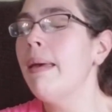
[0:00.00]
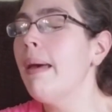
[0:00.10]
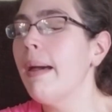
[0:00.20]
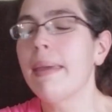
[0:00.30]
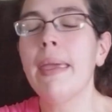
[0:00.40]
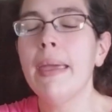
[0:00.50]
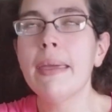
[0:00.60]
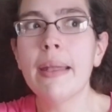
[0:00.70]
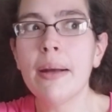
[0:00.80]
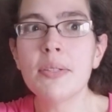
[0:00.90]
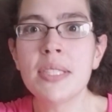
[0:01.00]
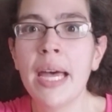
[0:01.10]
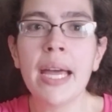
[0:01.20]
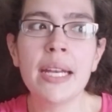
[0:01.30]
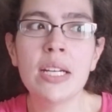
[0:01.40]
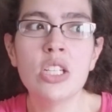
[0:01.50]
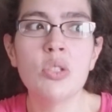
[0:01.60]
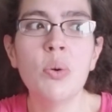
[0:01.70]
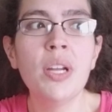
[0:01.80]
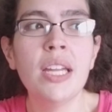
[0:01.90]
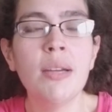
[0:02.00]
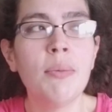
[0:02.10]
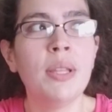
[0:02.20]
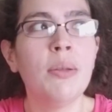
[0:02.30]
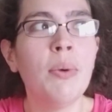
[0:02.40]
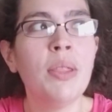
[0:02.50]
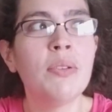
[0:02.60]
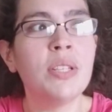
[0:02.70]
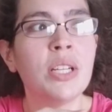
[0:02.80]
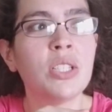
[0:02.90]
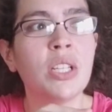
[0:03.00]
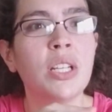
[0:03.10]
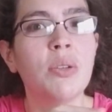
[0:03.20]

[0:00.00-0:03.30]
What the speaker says: I can't get outside and enjoy it when the weather's actually